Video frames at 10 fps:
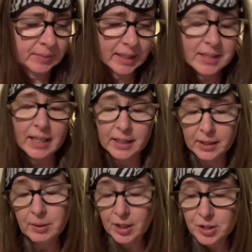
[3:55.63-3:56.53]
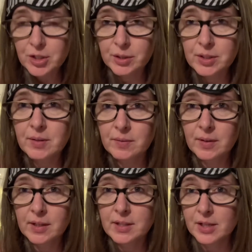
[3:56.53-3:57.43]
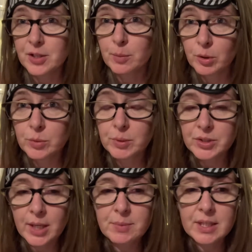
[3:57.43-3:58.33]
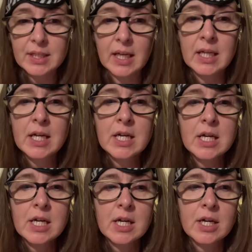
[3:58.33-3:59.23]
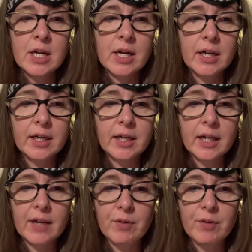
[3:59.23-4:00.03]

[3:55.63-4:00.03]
daily, actually, it sounds like multiple times a day, kind of